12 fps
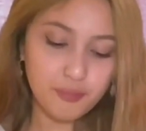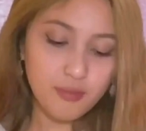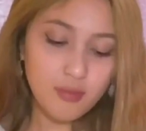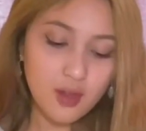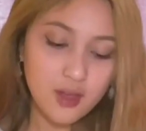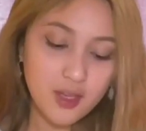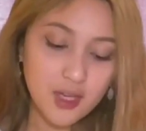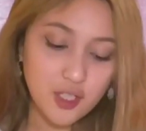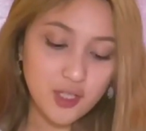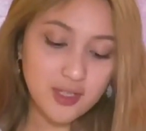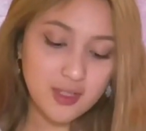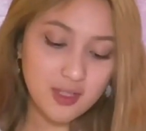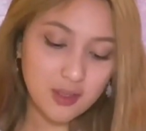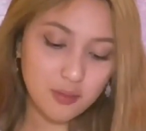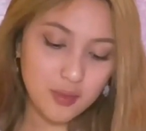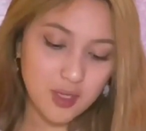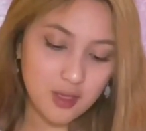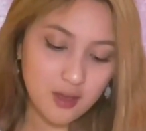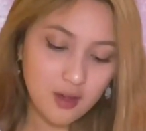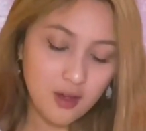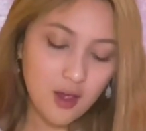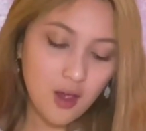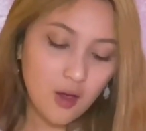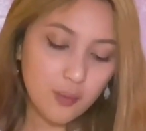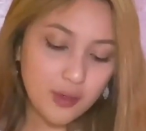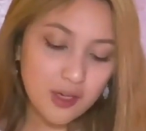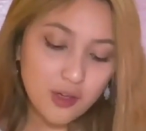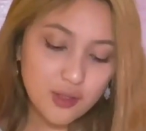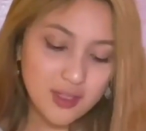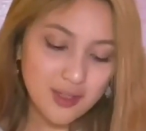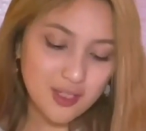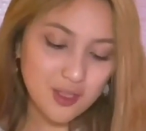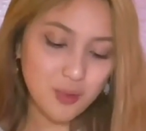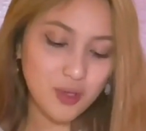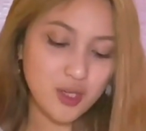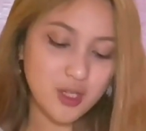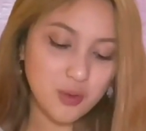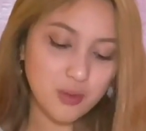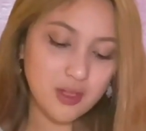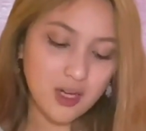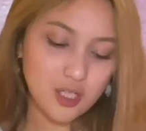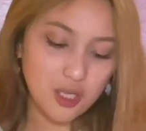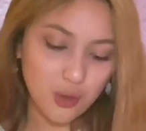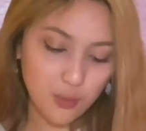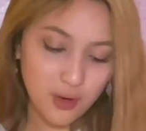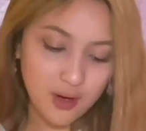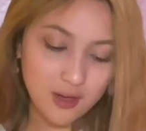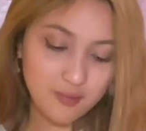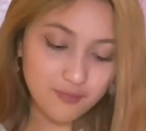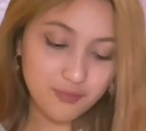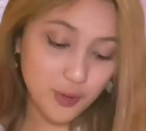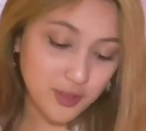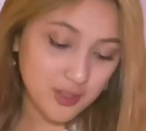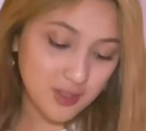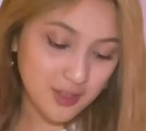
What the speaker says: Yeah, she sent me, my lockdown experience was actually quite positive.